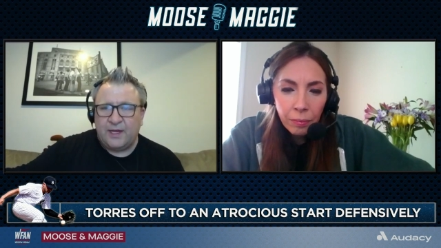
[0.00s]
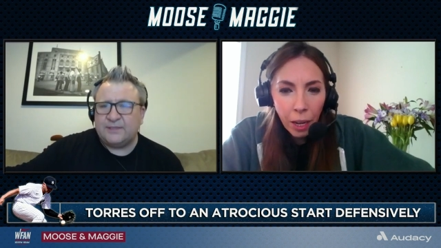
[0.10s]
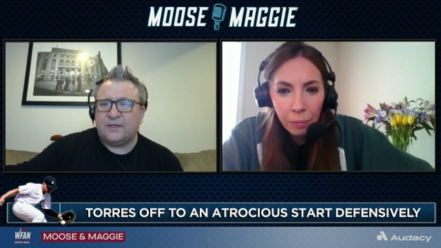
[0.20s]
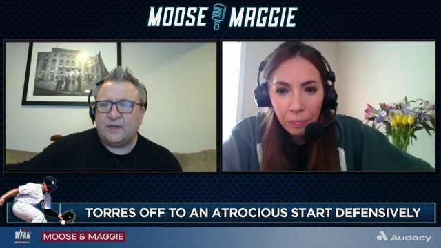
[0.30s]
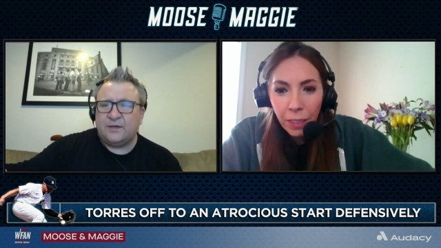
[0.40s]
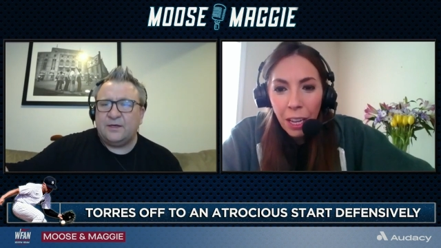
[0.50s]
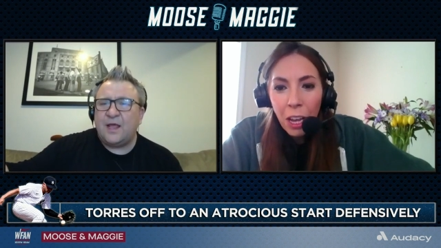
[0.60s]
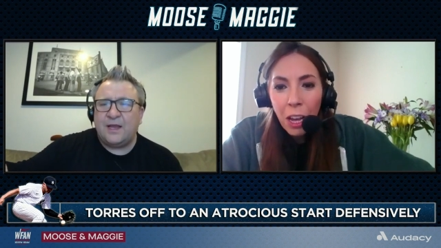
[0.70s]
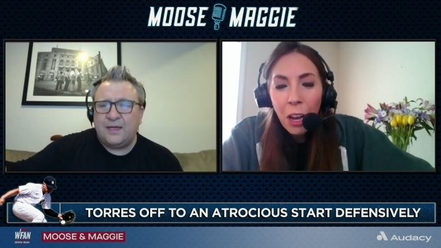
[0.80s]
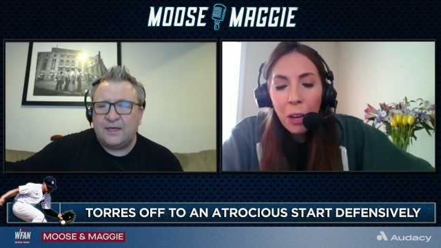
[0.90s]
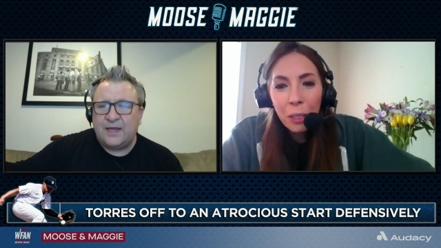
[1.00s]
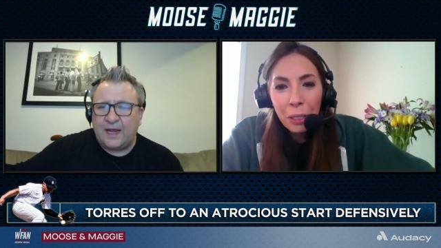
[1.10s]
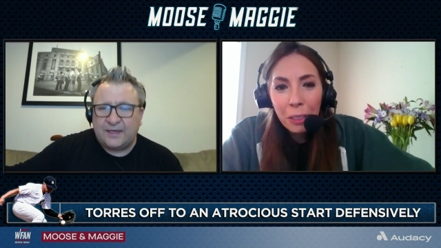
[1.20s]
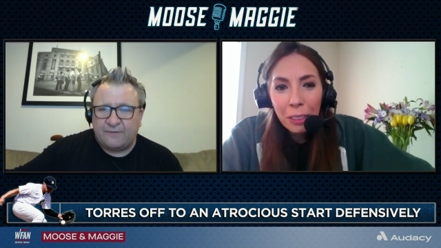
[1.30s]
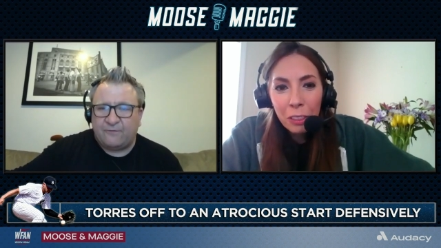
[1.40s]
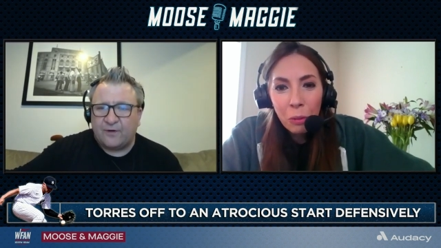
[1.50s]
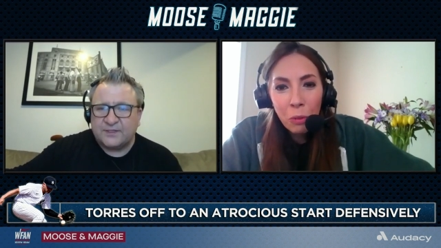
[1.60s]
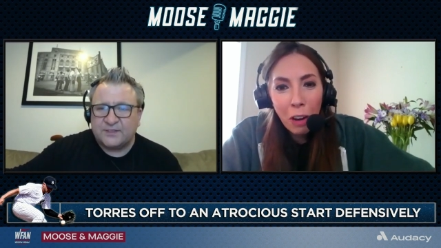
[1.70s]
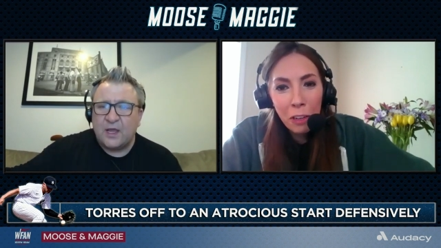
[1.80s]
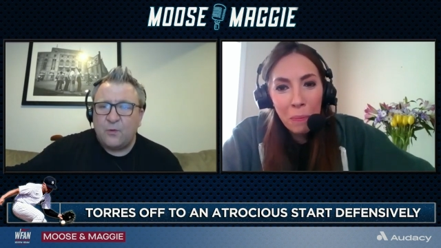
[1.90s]
Speaker 1: It's a night and day
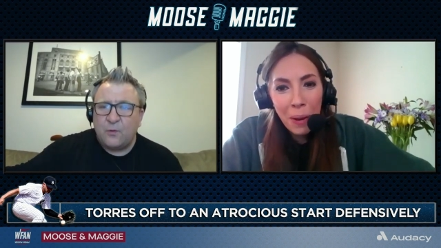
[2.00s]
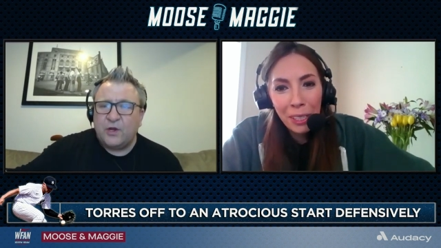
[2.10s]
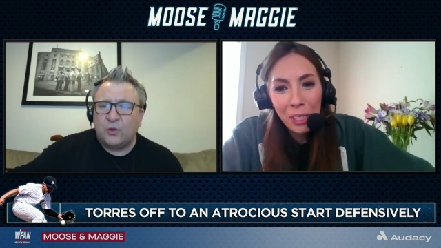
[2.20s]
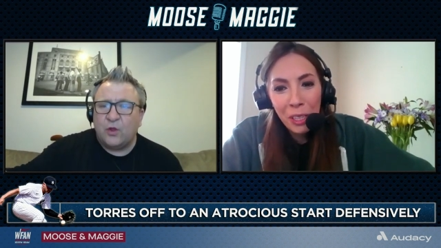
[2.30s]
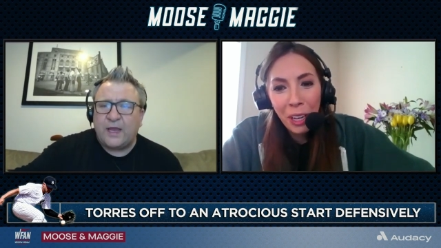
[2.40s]
difference. Rough comparison, when you look